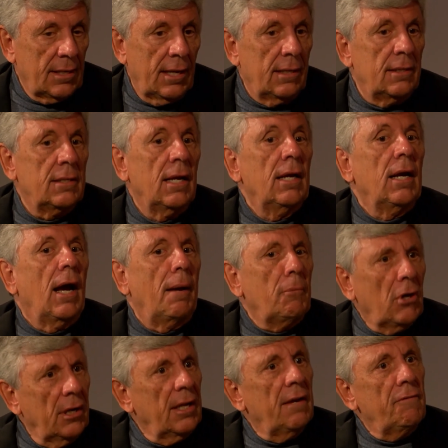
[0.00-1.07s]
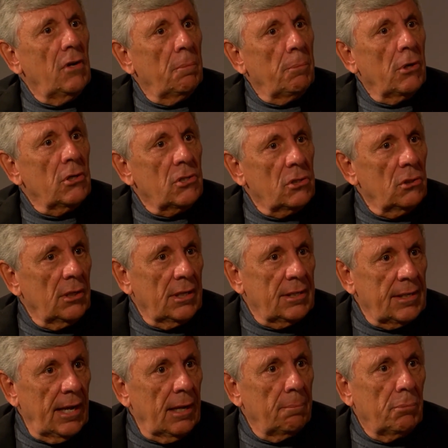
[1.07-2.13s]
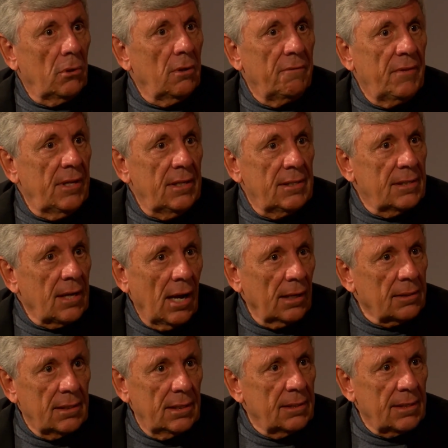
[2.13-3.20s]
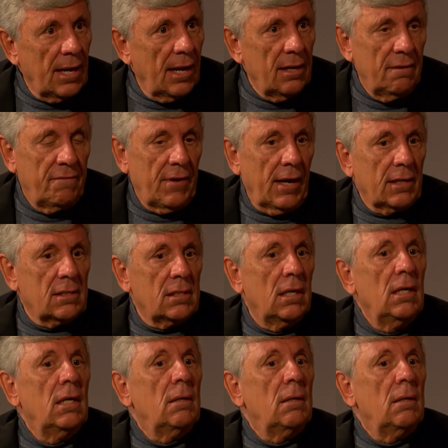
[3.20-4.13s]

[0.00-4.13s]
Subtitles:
And I'm going to give you a personal example of these toxic side effects.